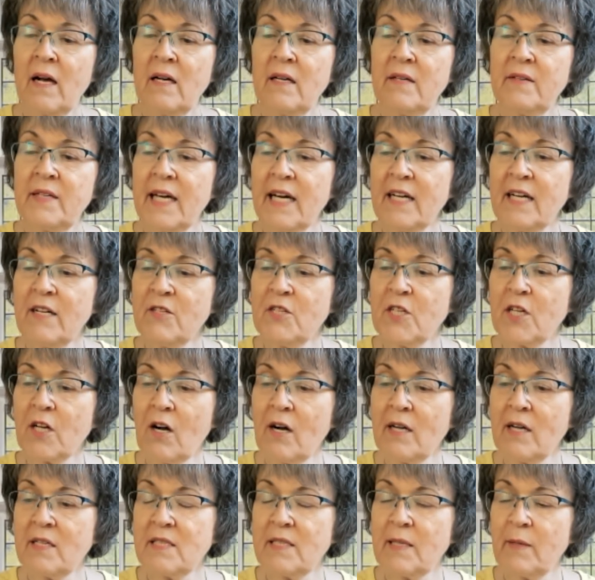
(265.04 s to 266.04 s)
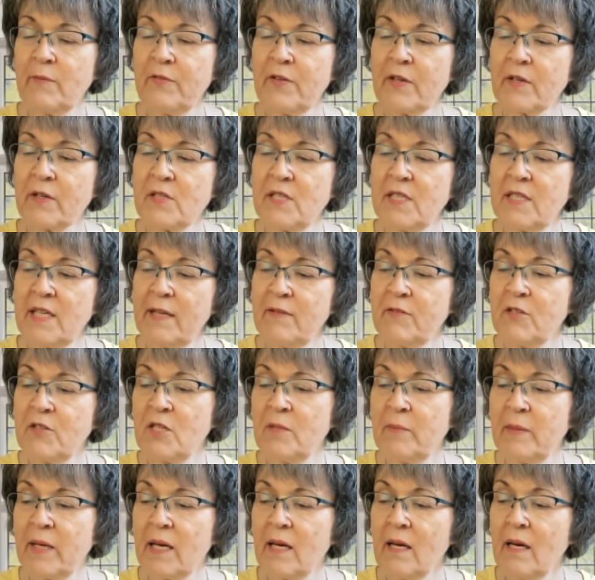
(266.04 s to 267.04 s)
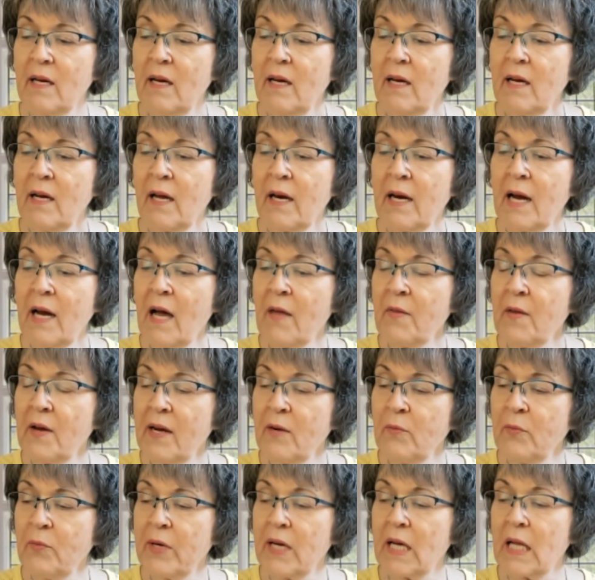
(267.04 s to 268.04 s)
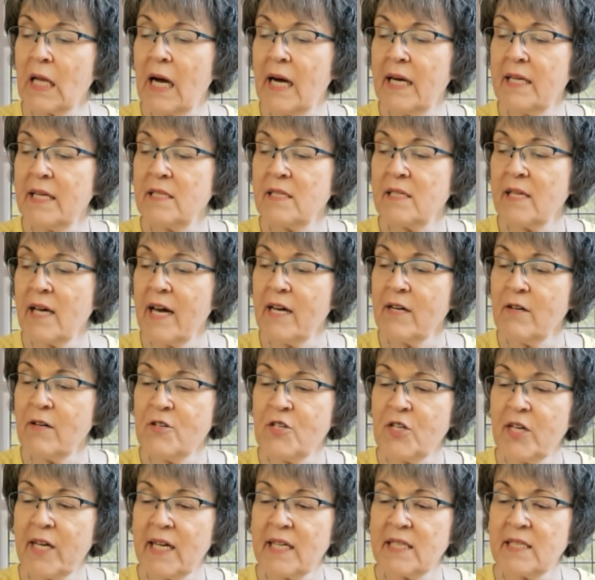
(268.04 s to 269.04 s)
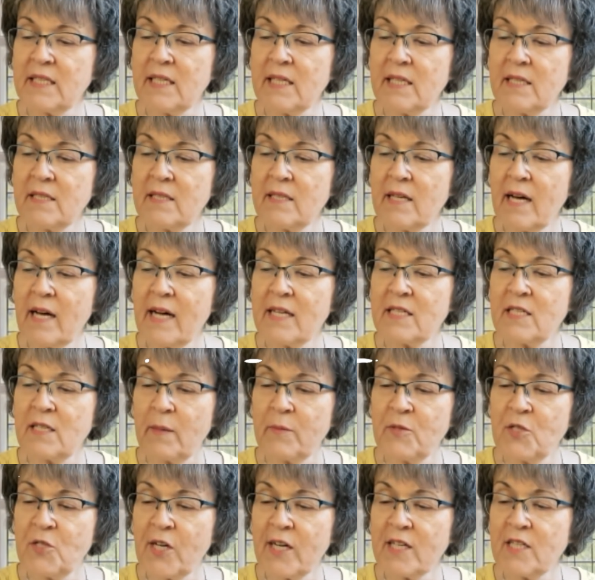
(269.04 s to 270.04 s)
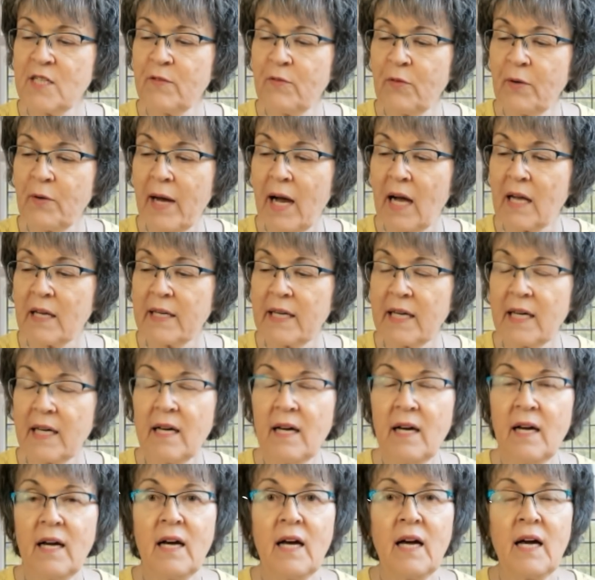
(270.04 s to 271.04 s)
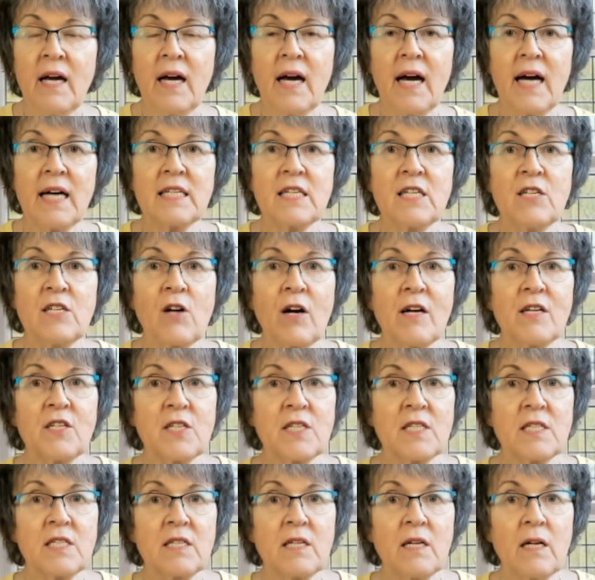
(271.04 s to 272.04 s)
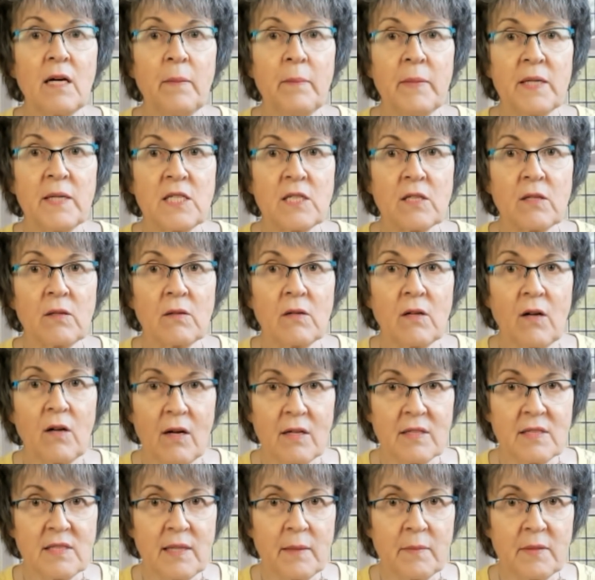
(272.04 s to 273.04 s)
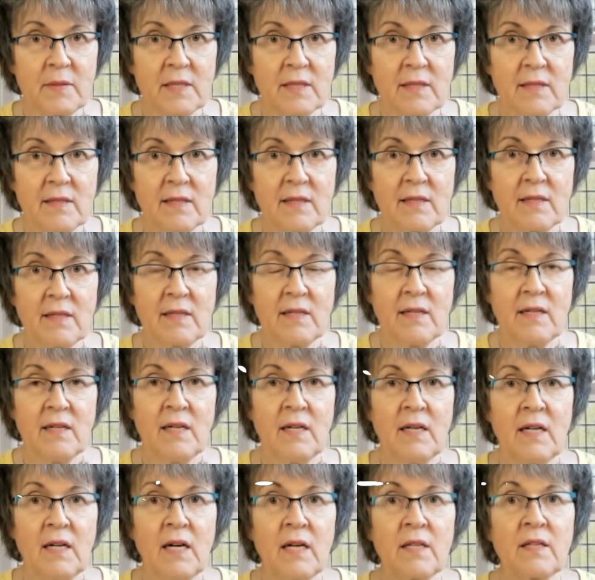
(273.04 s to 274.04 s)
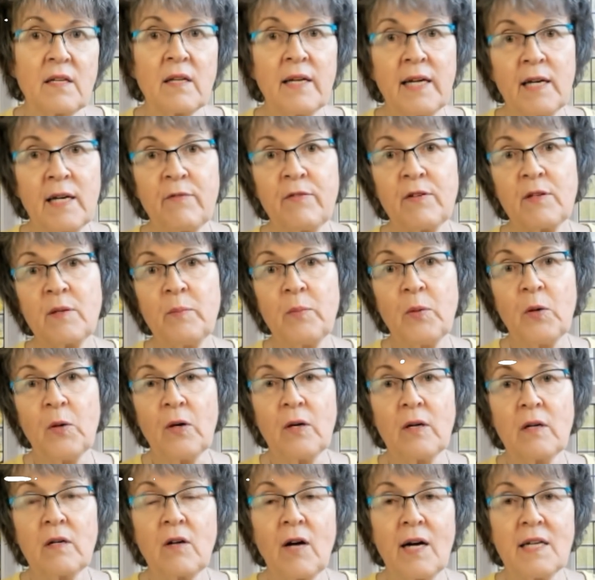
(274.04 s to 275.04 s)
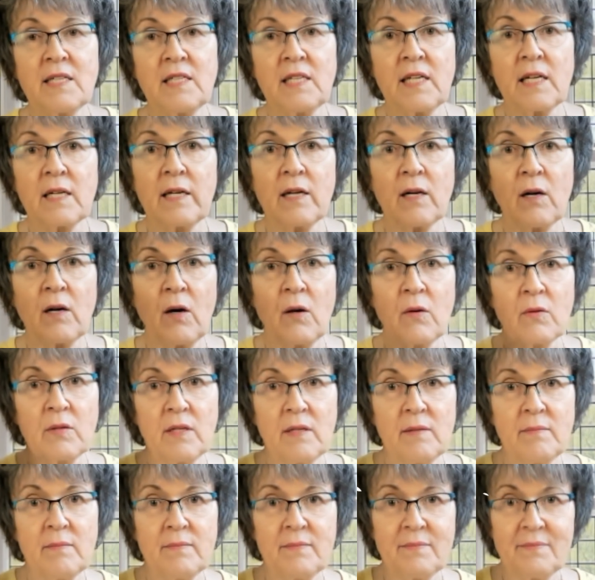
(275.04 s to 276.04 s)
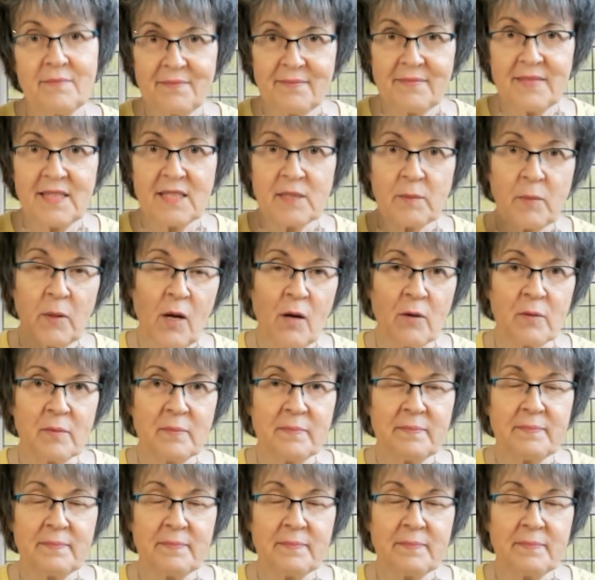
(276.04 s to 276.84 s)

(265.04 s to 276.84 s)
"The energy concept feels safe to me now that I realize energy exists as an objective reality and is not just a mystical concept." The link for the book, God's Healing Code, is below.